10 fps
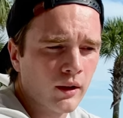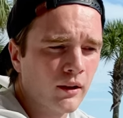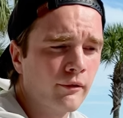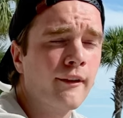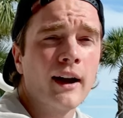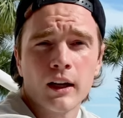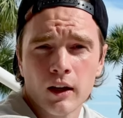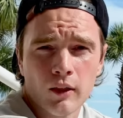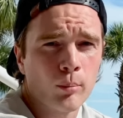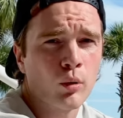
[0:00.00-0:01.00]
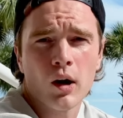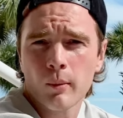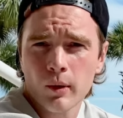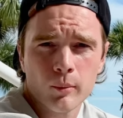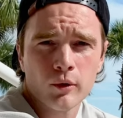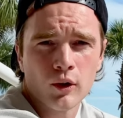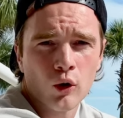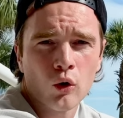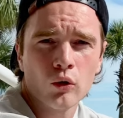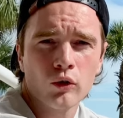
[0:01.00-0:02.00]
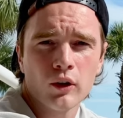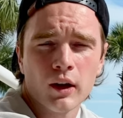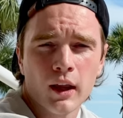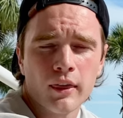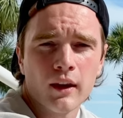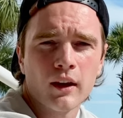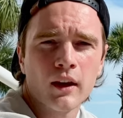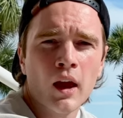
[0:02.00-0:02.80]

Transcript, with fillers: and finding the problems and holes. And I think